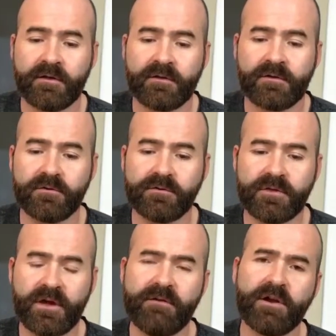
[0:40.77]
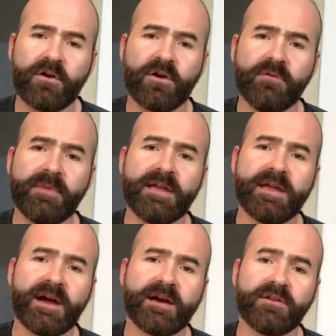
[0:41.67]
So the sharing
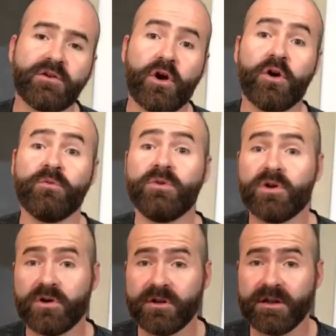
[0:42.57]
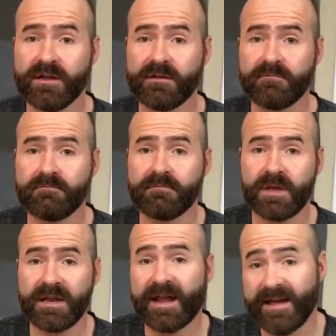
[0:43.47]
economy and co-learning,
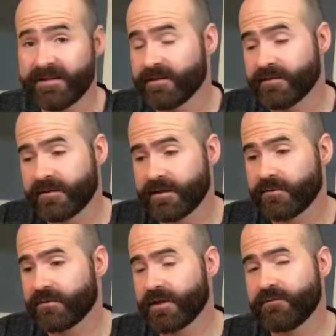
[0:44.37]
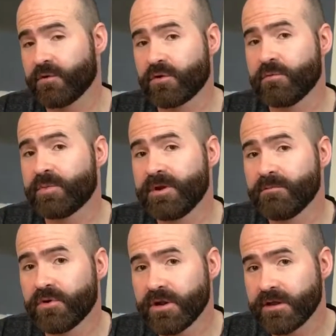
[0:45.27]
in essence, it could save your company
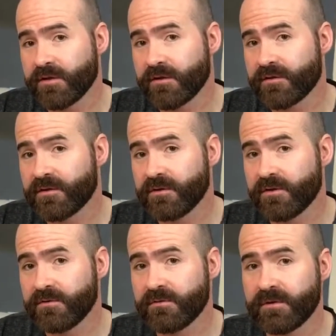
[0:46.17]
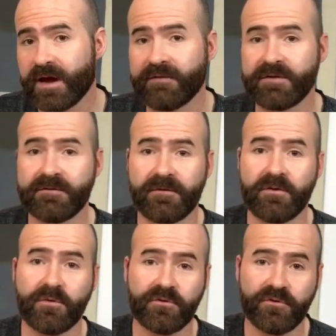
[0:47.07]
money because, you know, having
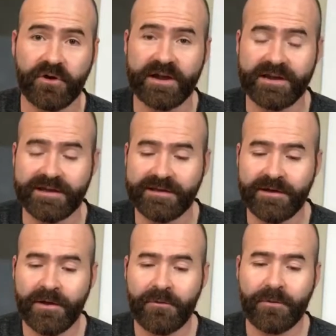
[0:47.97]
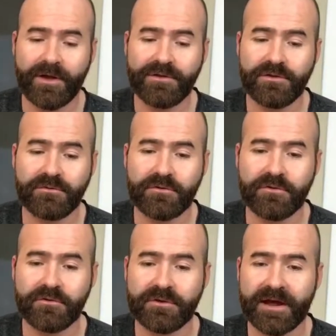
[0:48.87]
formal training when you
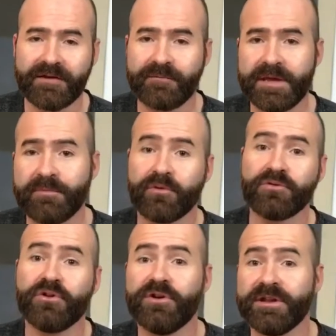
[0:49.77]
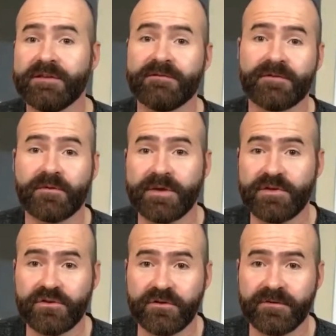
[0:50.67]
could have people learning from
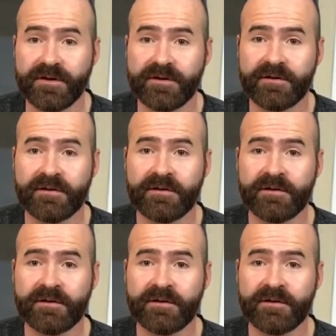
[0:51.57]
each other